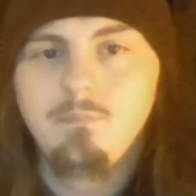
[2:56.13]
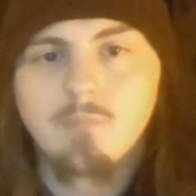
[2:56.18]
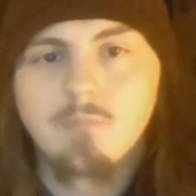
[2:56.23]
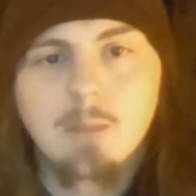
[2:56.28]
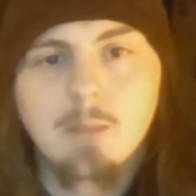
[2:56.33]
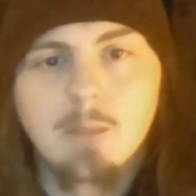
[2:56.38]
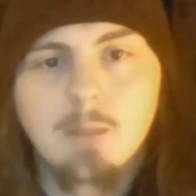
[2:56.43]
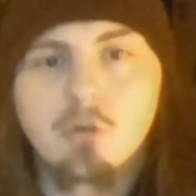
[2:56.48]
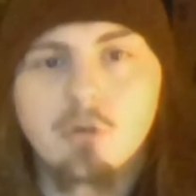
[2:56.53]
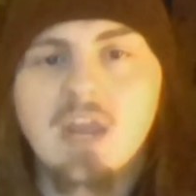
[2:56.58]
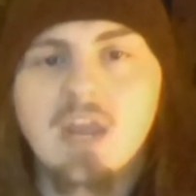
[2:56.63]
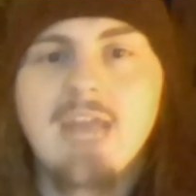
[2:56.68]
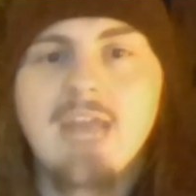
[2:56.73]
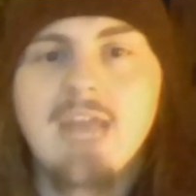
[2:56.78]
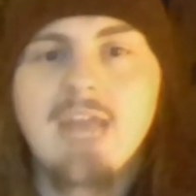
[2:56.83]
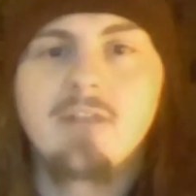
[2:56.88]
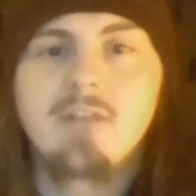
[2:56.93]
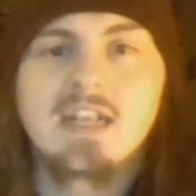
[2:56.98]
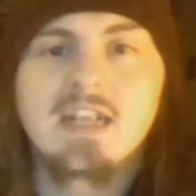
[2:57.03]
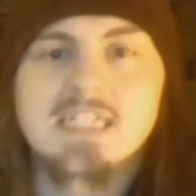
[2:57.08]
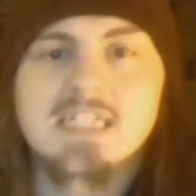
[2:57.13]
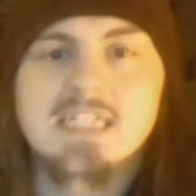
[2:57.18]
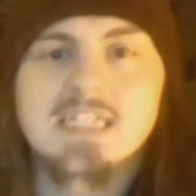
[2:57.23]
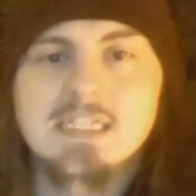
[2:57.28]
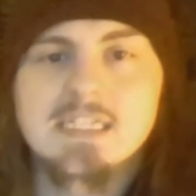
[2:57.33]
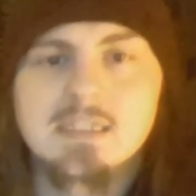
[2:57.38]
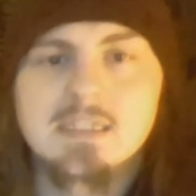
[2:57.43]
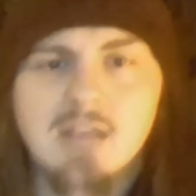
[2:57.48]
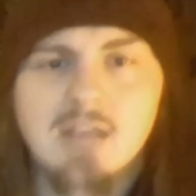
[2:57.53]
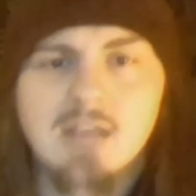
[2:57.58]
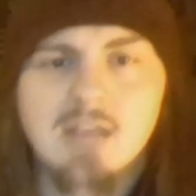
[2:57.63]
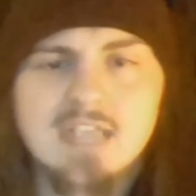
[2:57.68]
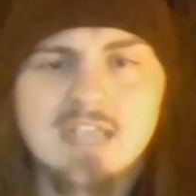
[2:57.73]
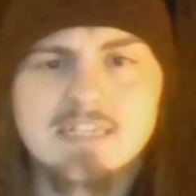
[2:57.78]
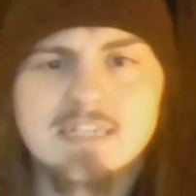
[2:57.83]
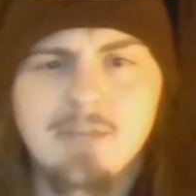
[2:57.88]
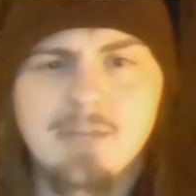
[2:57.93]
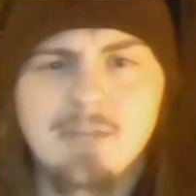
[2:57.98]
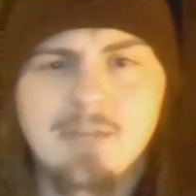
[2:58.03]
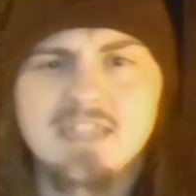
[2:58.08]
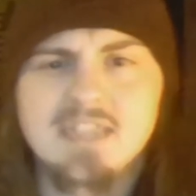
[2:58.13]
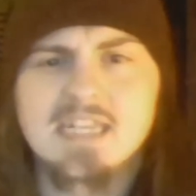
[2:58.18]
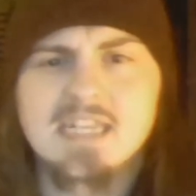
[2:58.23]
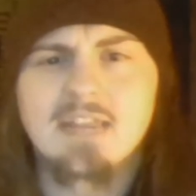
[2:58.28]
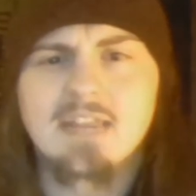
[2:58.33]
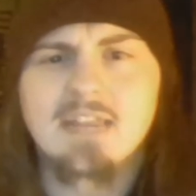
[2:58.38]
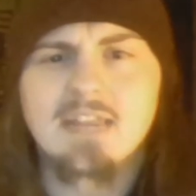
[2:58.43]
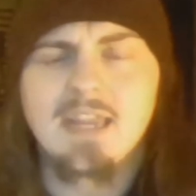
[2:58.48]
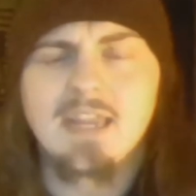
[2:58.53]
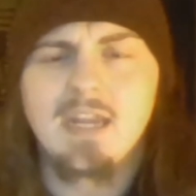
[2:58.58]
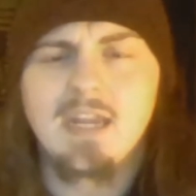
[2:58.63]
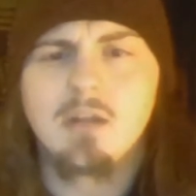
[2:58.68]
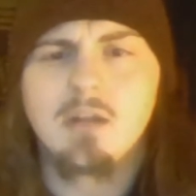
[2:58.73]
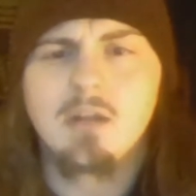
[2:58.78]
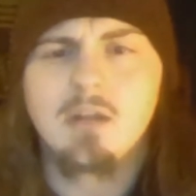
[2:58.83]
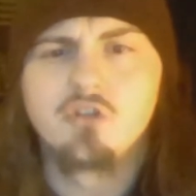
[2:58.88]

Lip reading: Brookhaven estimates that the